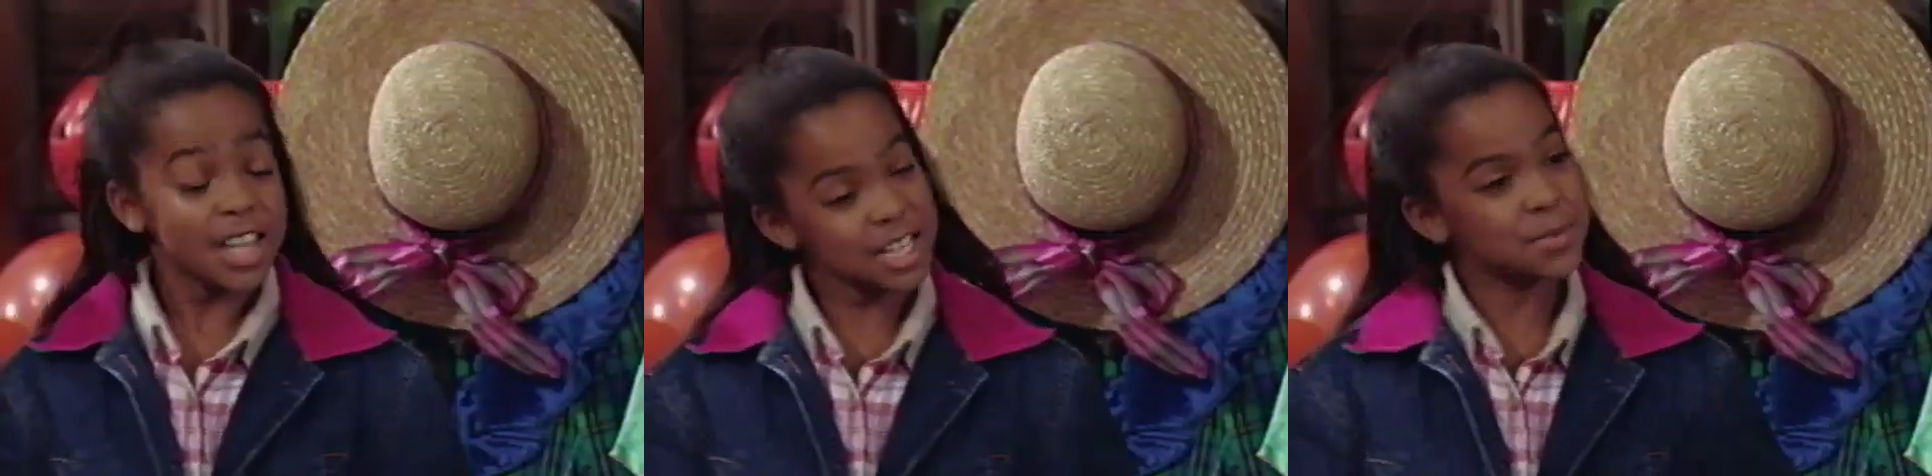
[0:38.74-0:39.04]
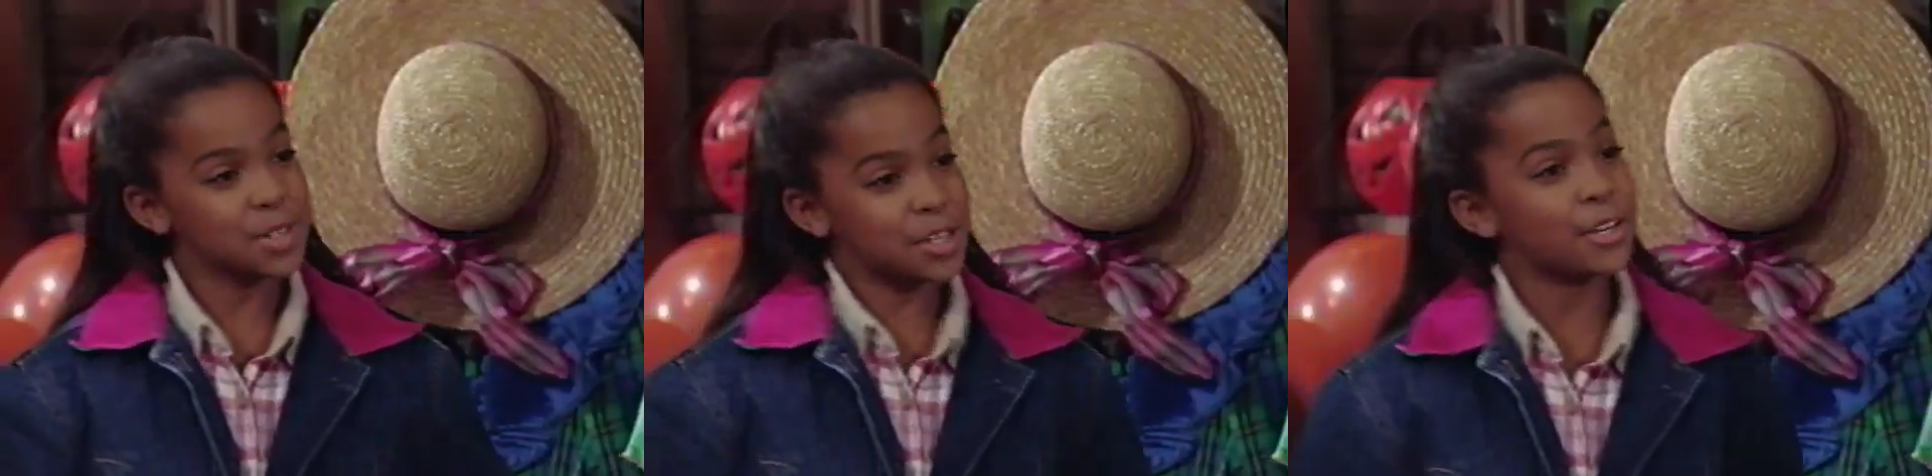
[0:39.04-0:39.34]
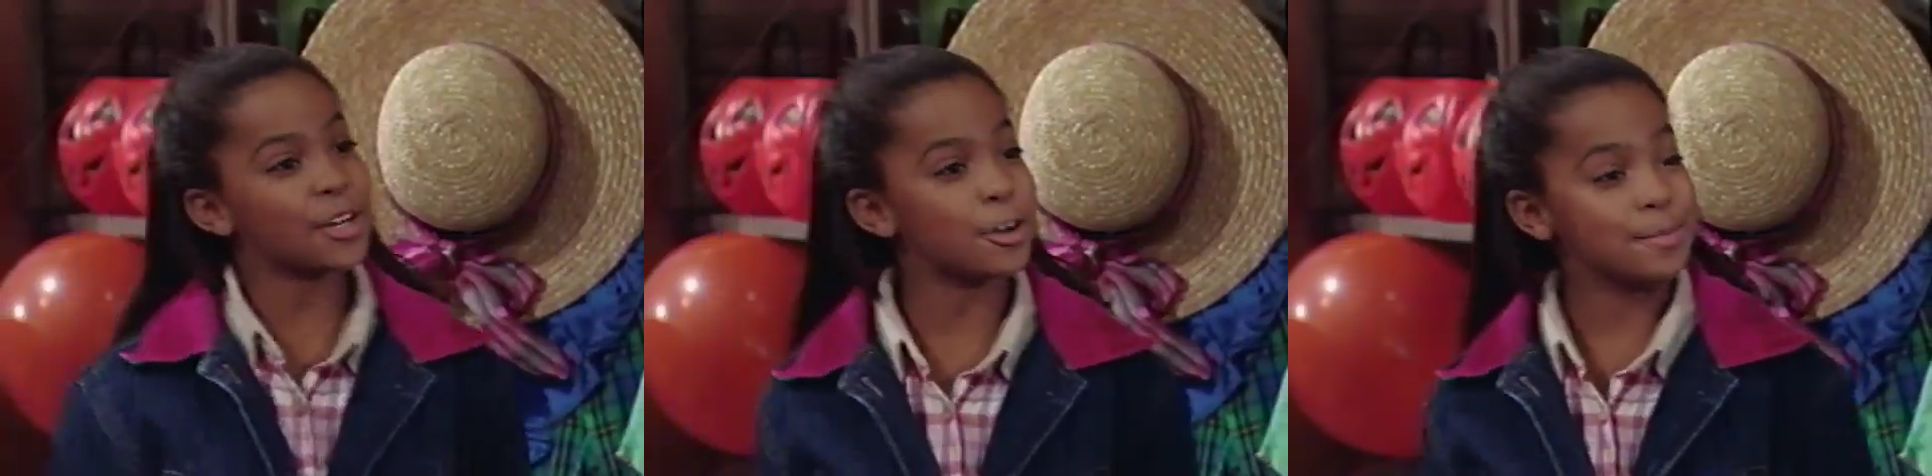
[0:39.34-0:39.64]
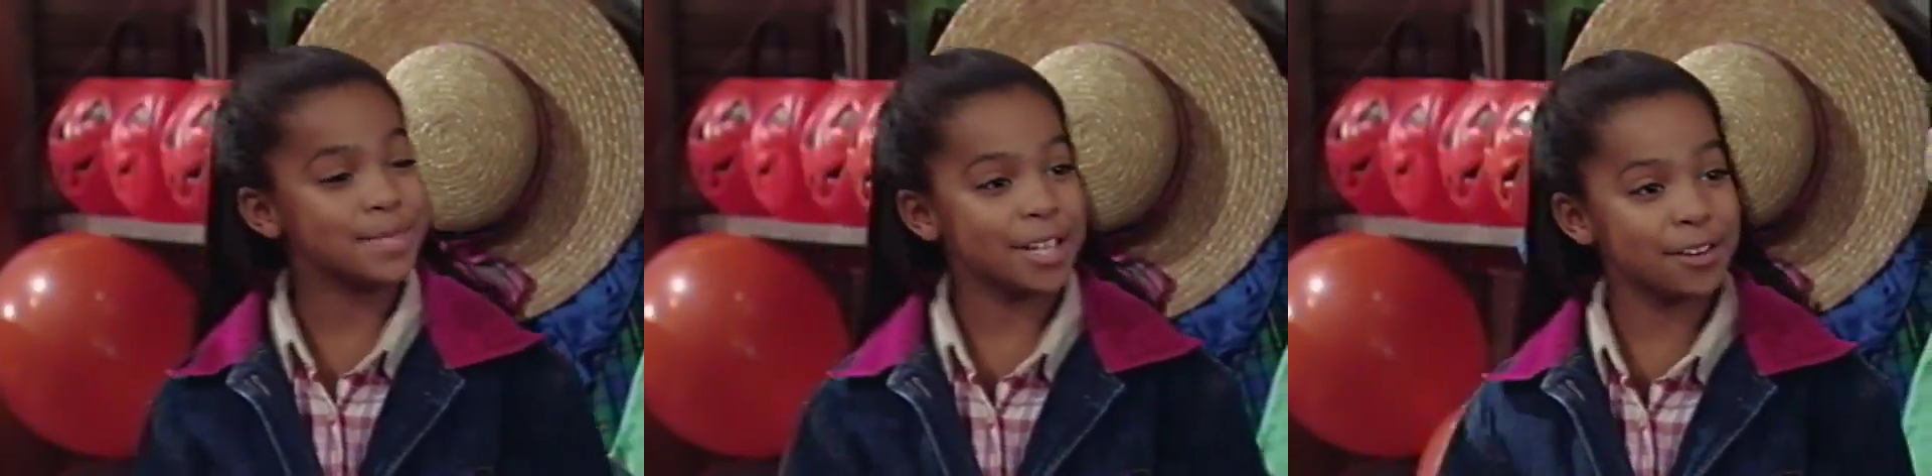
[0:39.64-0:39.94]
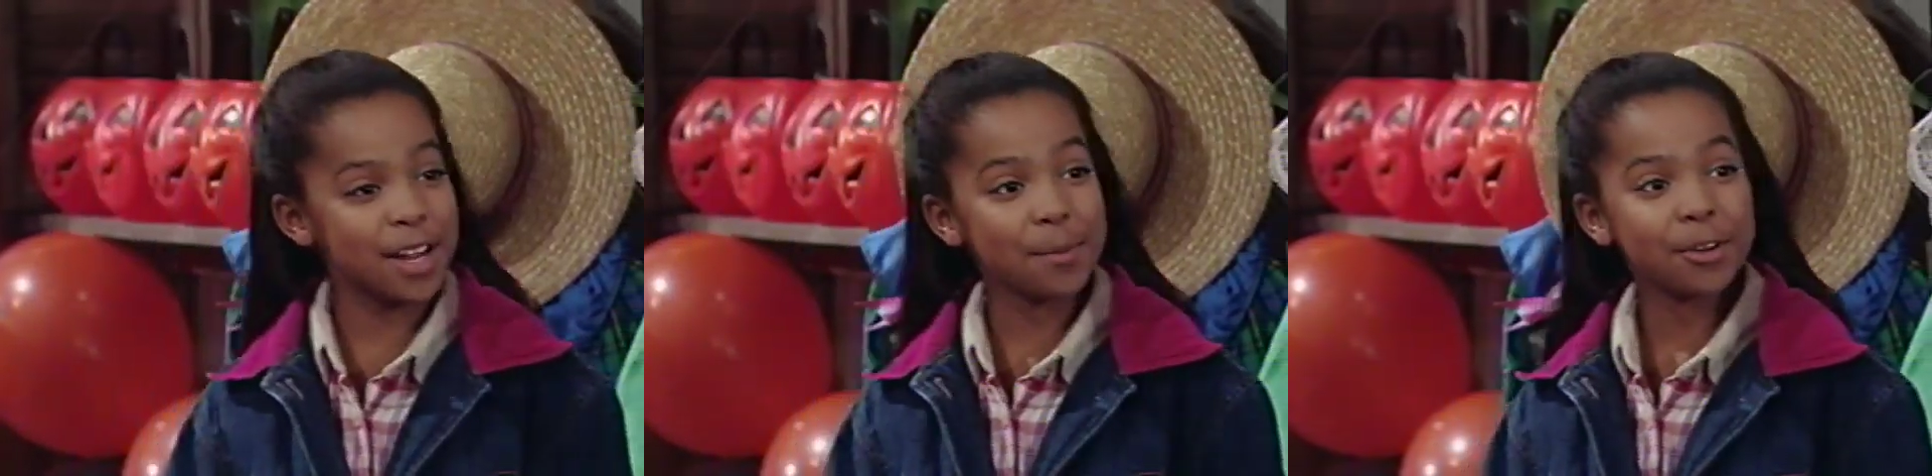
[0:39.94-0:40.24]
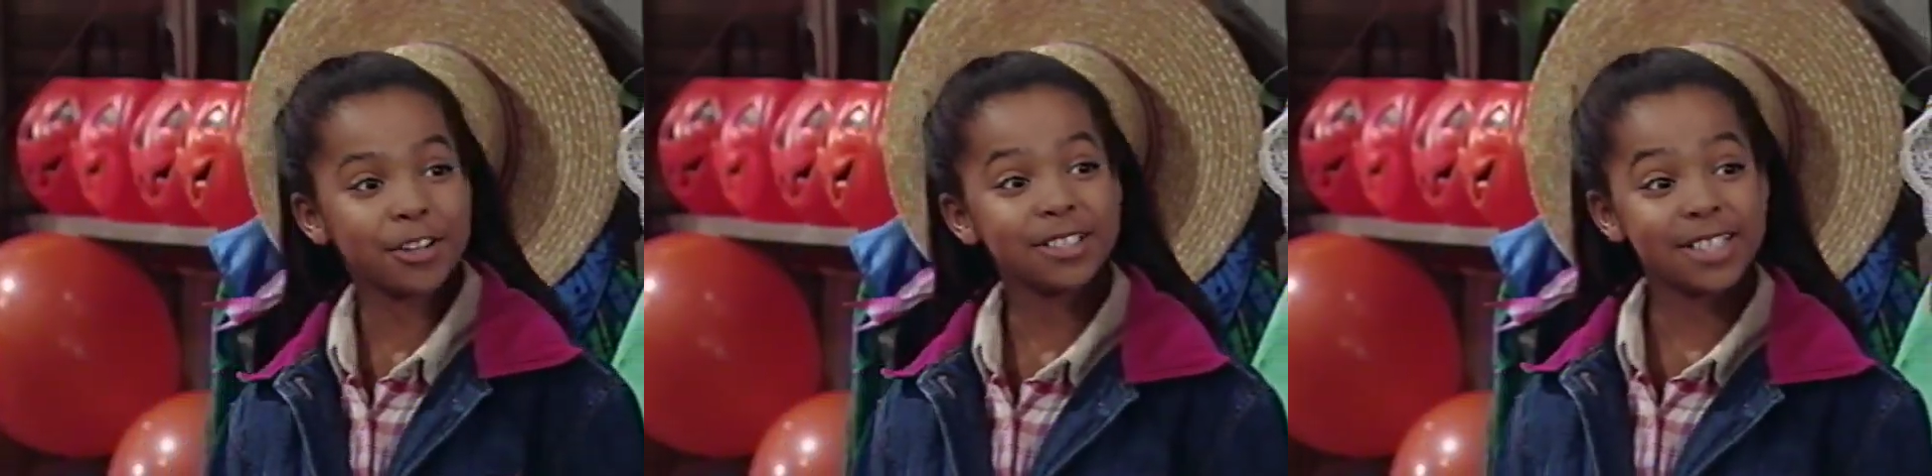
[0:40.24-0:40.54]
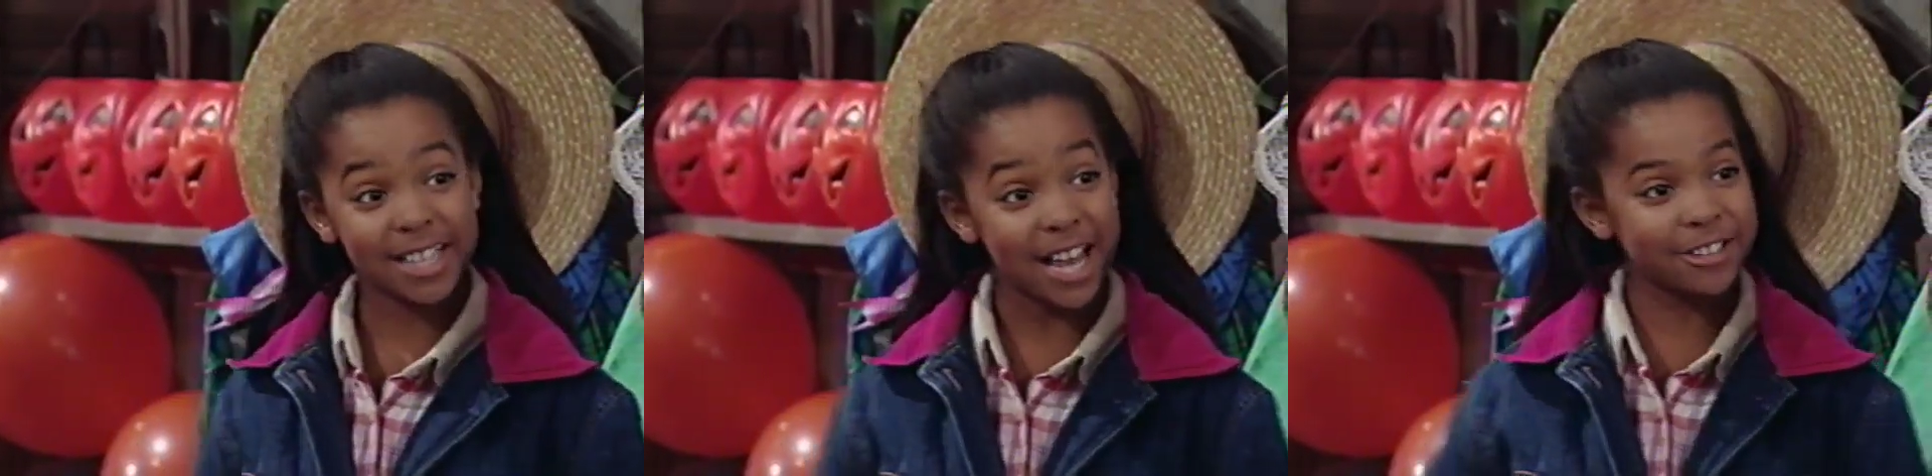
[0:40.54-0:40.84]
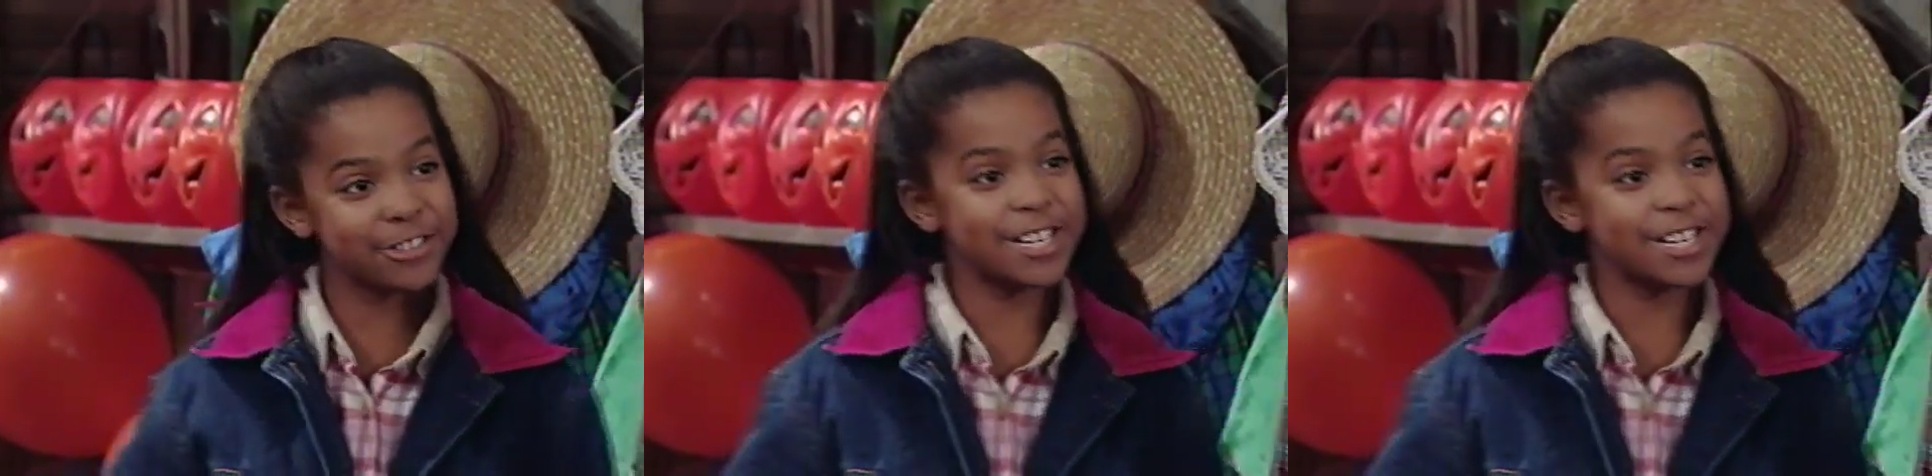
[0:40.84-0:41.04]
That's when you go to homes in your neighborhood to get